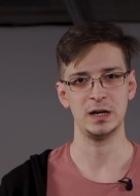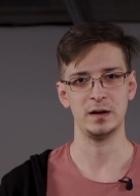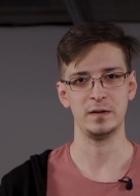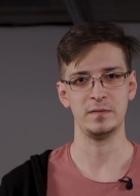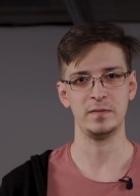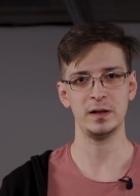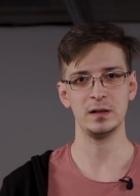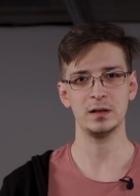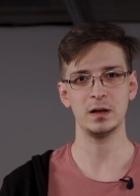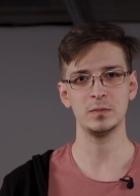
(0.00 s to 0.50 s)

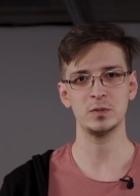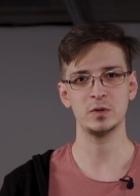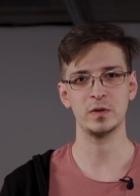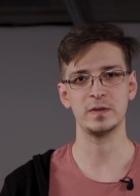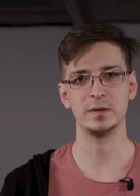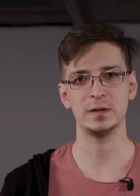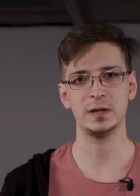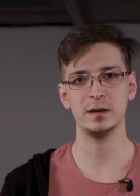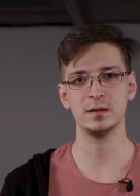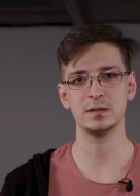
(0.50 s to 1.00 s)
Welcome to
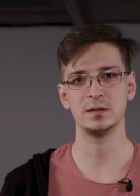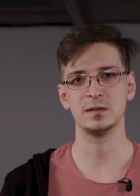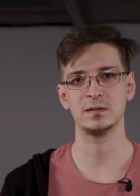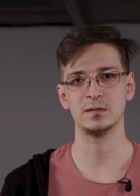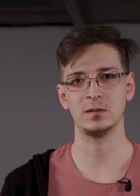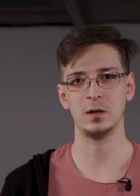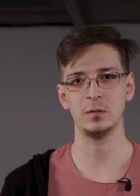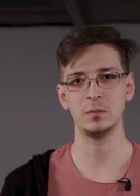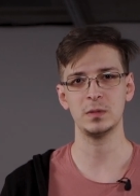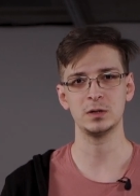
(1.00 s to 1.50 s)
the next
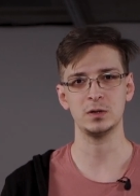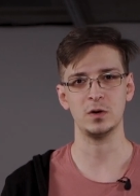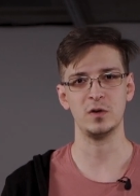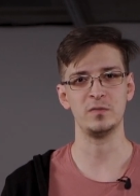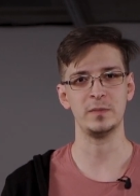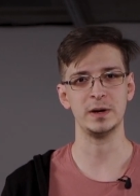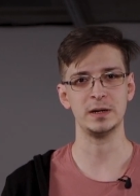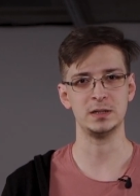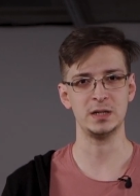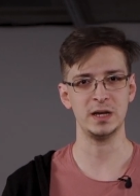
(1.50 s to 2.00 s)
installment of
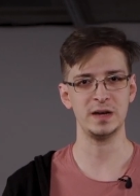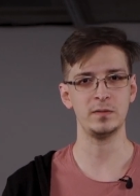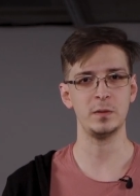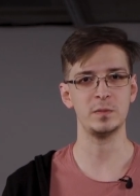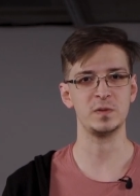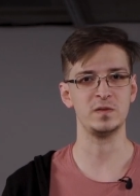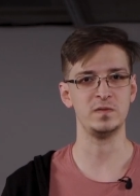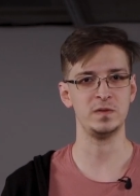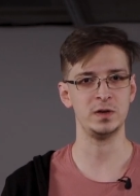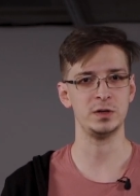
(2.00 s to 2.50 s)
my
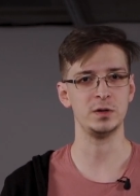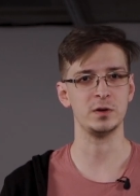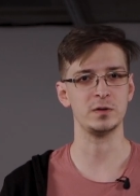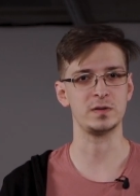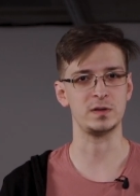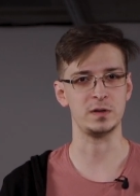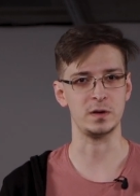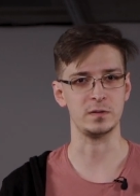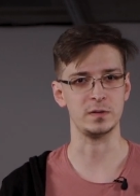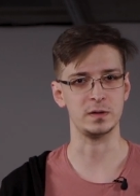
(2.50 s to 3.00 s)
DevOps video
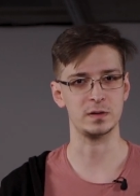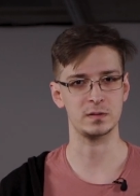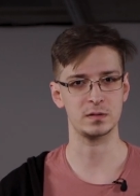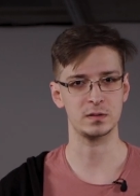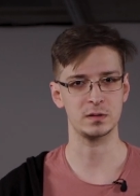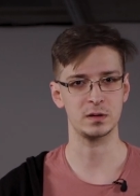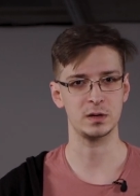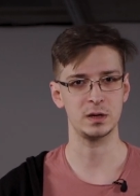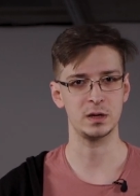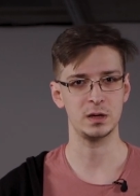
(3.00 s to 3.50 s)
series.
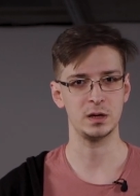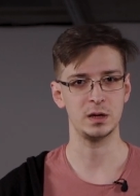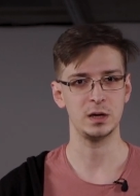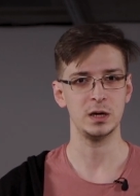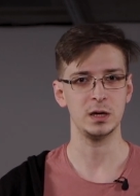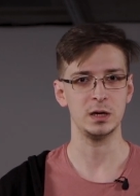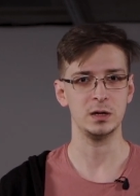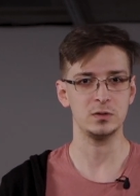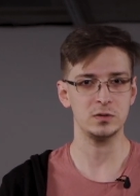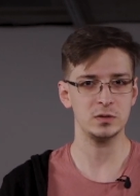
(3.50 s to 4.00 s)

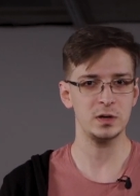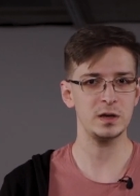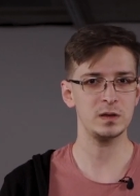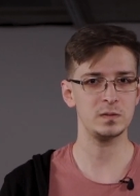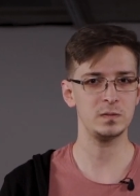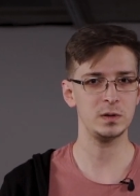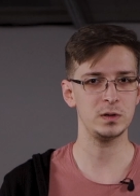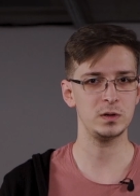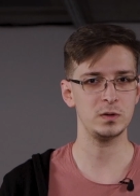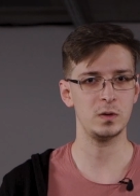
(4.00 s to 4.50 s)
In today's
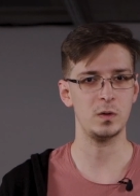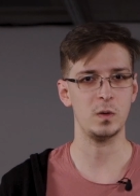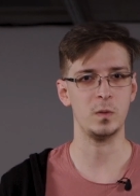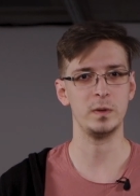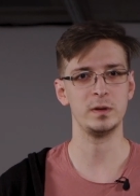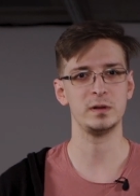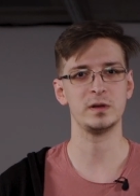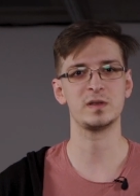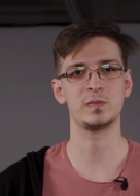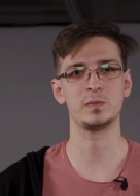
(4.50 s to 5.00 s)
video,
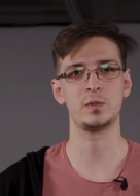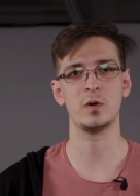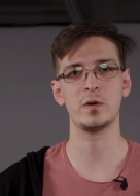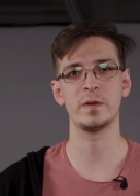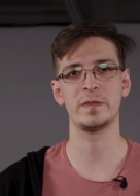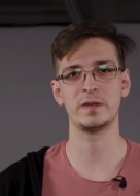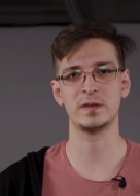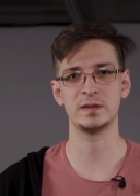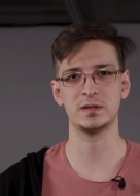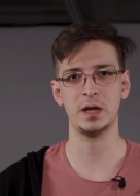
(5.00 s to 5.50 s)
we'll explore
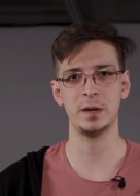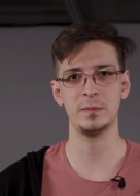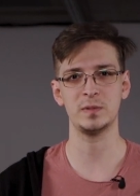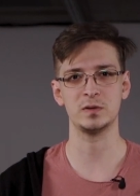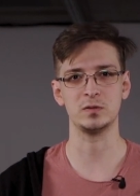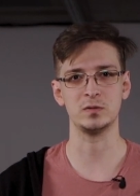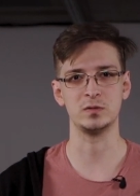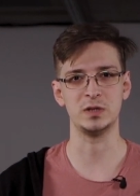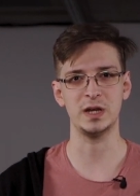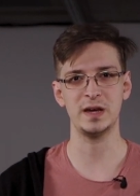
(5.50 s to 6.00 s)
the steps
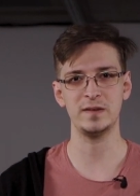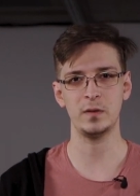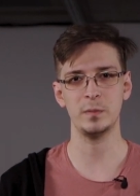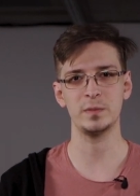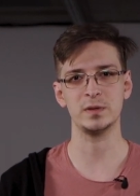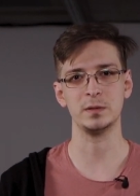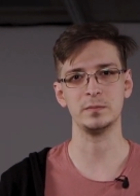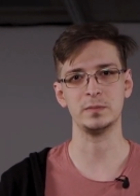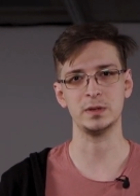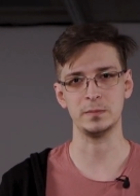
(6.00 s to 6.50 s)
to
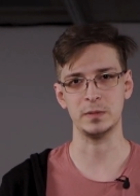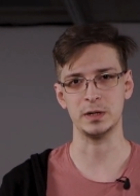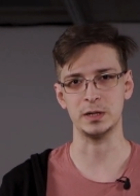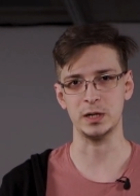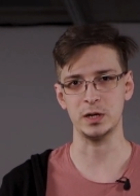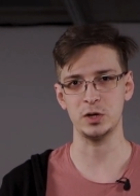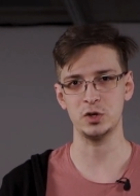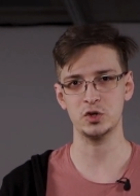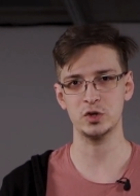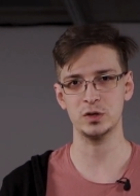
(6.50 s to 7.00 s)
DevOps
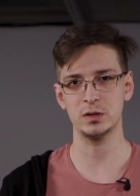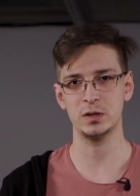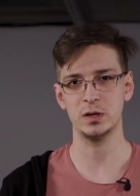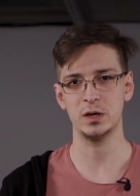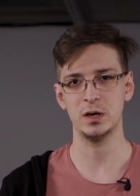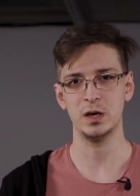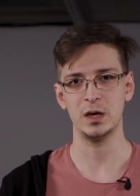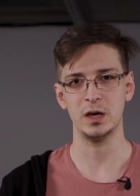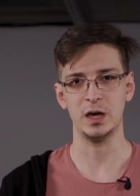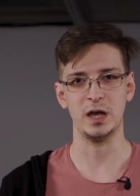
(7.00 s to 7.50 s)
implementation
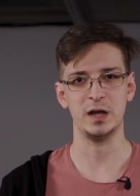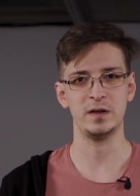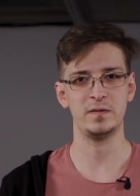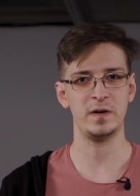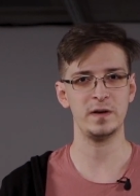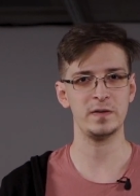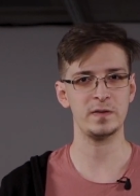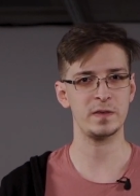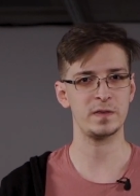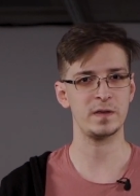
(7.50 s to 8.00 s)
and
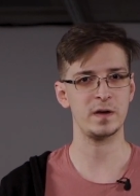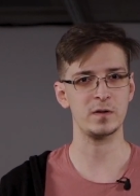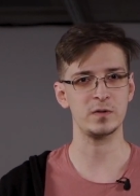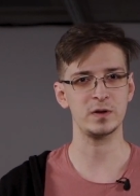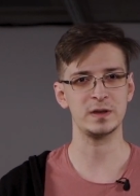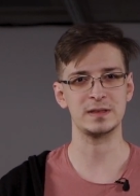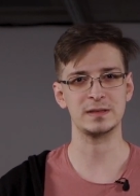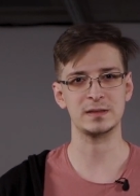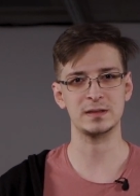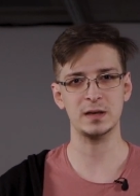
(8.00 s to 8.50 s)
whether there
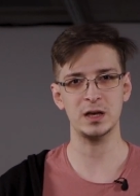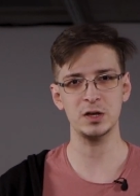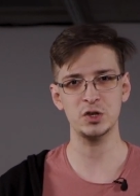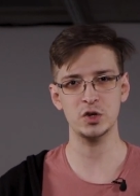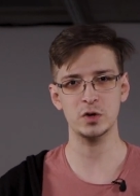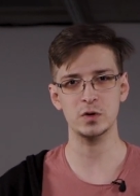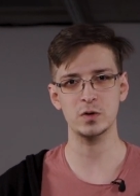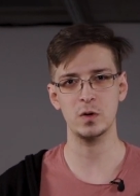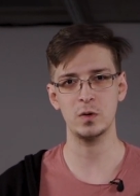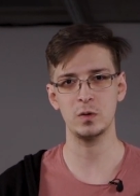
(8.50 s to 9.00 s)
is
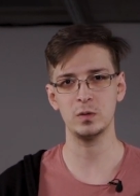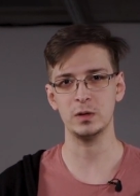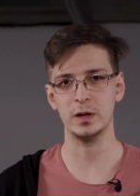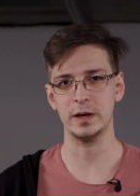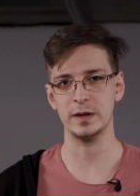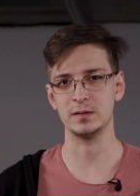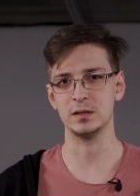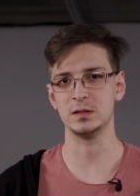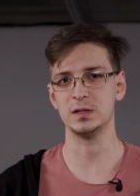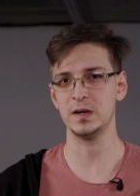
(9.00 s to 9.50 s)
such a role
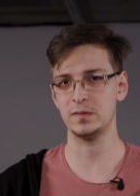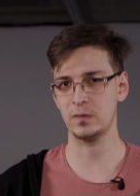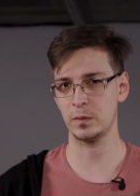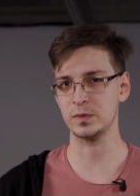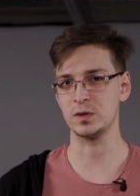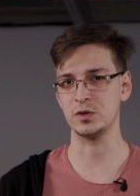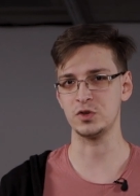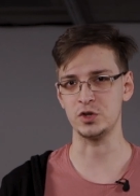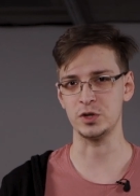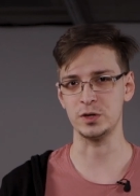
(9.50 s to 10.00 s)
as a
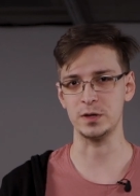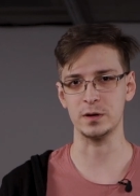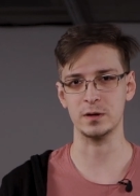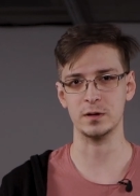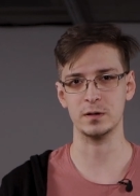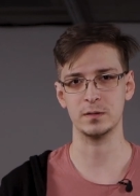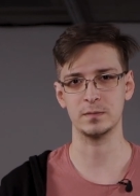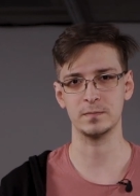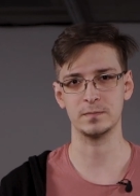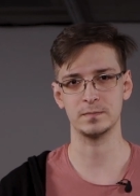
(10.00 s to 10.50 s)
DevOps engineer.